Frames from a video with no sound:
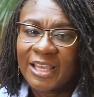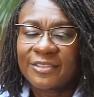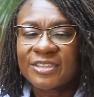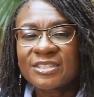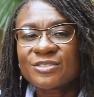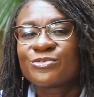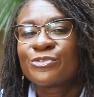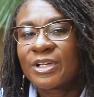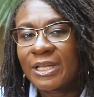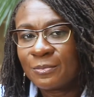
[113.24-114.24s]
and this is
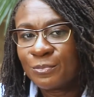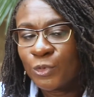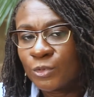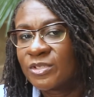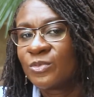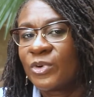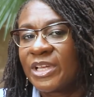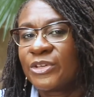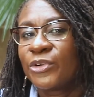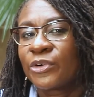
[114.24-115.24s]
really important where
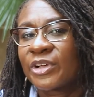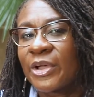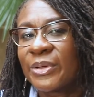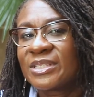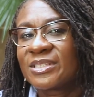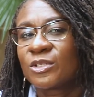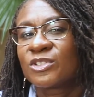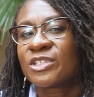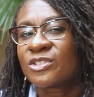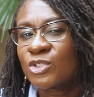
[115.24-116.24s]
you're going to
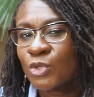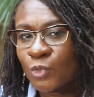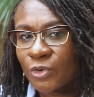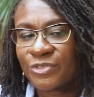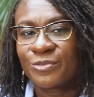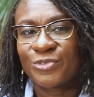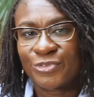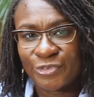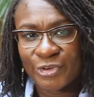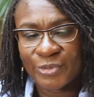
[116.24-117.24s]
just talk them
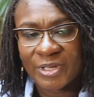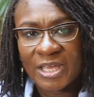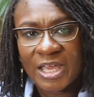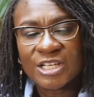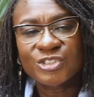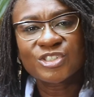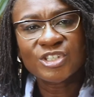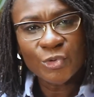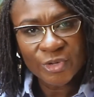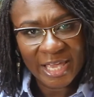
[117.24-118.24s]
through and
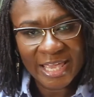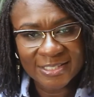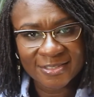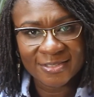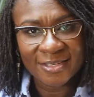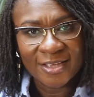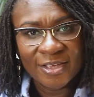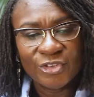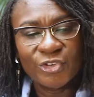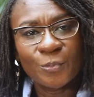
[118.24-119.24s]
showcase
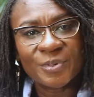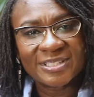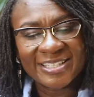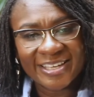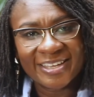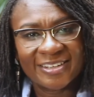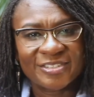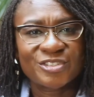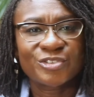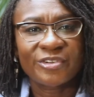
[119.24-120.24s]
your particular
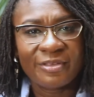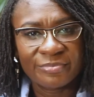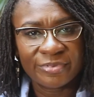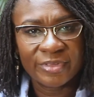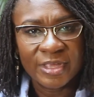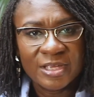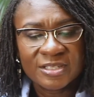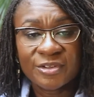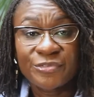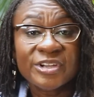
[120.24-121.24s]
strength.
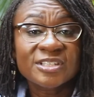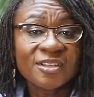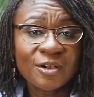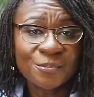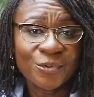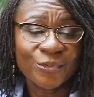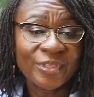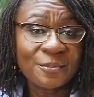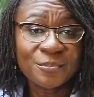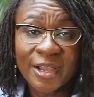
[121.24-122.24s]
So for example,
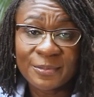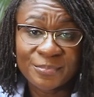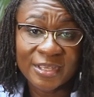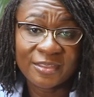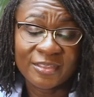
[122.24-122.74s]
that might be